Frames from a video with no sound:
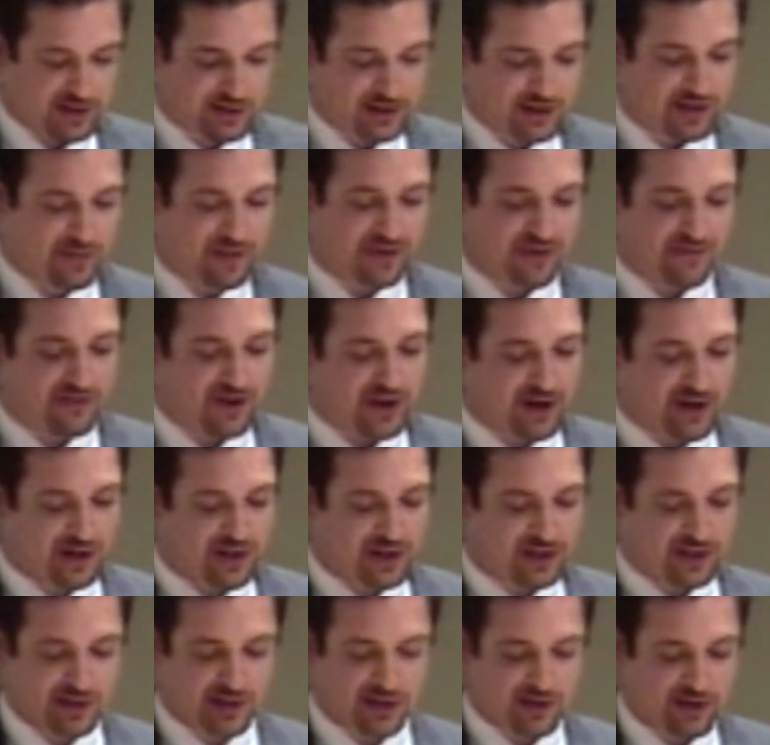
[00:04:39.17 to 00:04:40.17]
Something
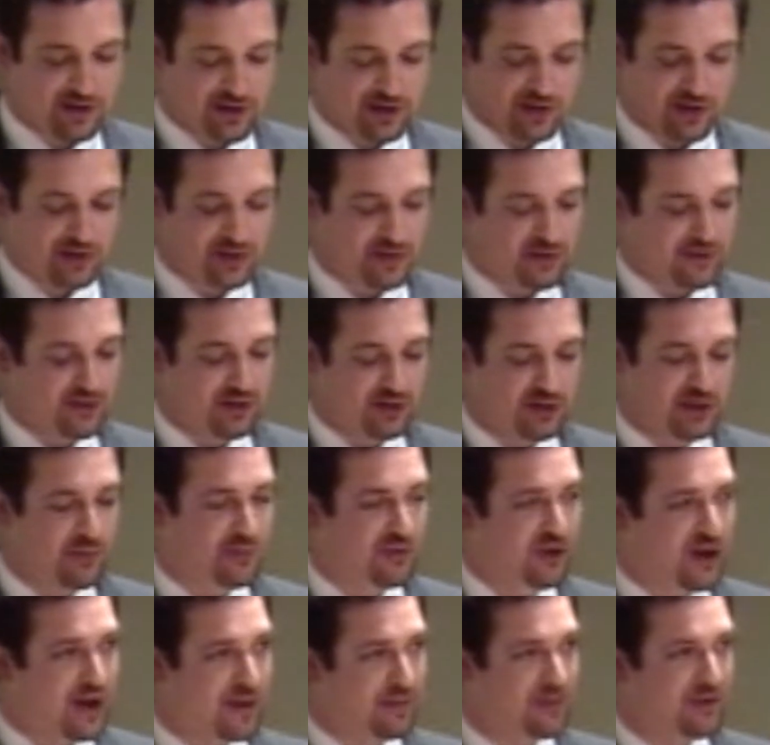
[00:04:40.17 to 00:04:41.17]
very easy you can do, and you should
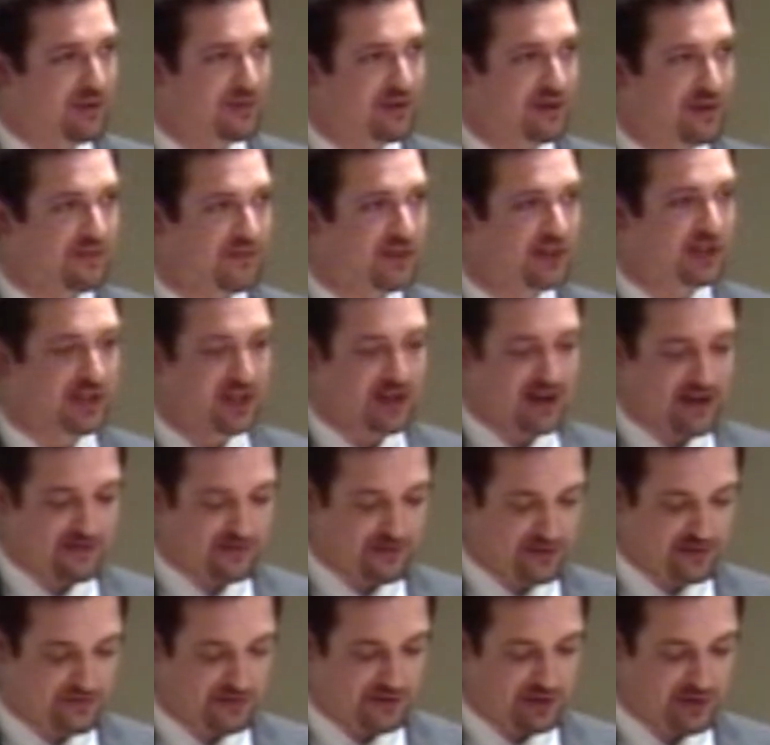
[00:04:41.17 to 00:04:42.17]
probably revisit
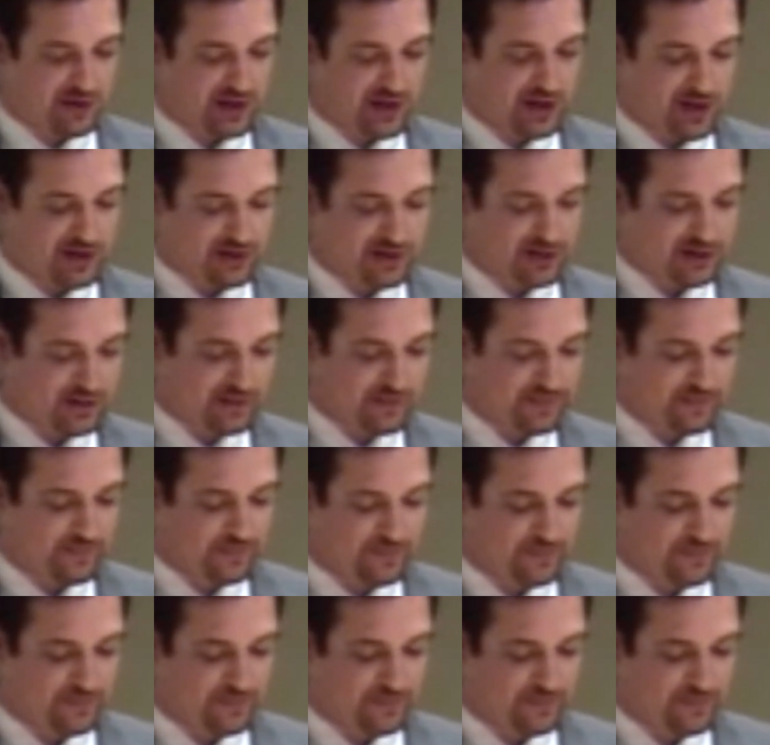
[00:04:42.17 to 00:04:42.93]
every few years.